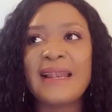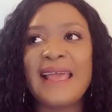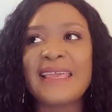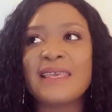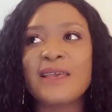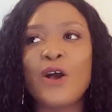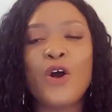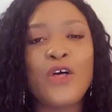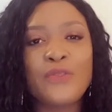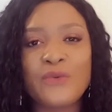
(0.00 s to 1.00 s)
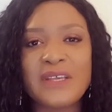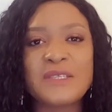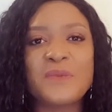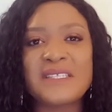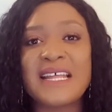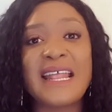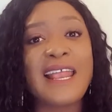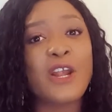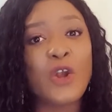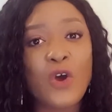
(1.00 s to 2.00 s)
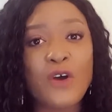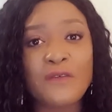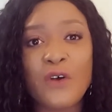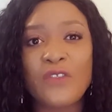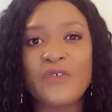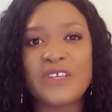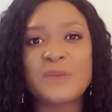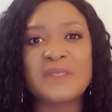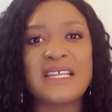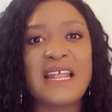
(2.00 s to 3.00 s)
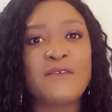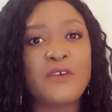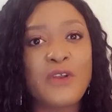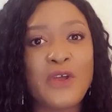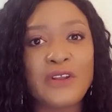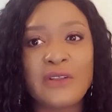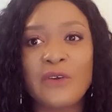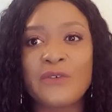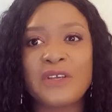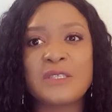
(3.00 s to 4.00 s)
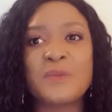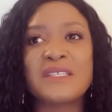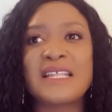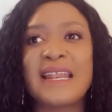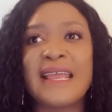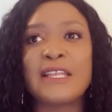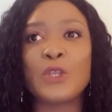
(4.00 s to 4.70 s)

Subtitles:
Like all the recipes that I love, all the recipes that I've learned, all the recipes that I